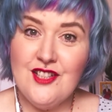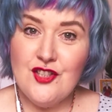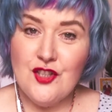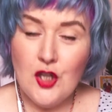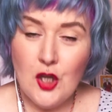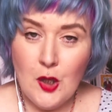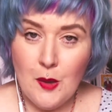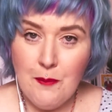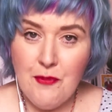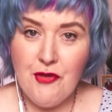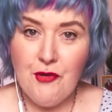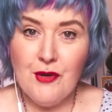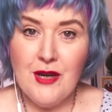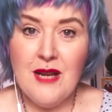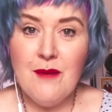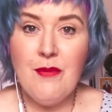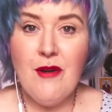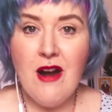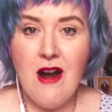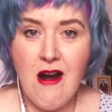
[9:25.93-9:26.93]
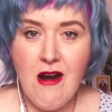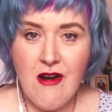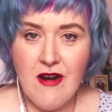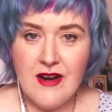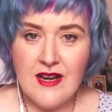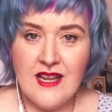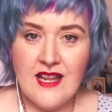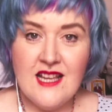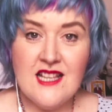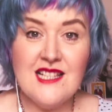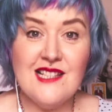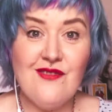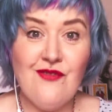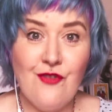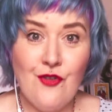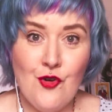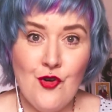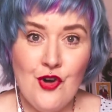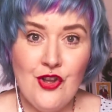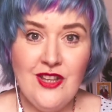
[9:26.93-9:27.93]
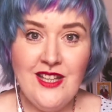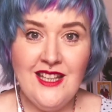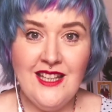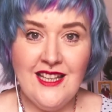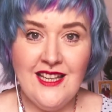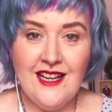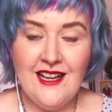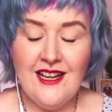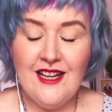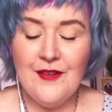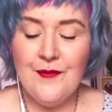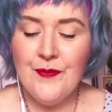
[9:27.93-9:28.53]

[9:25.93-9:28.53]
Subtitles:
top 3 priorities for the year.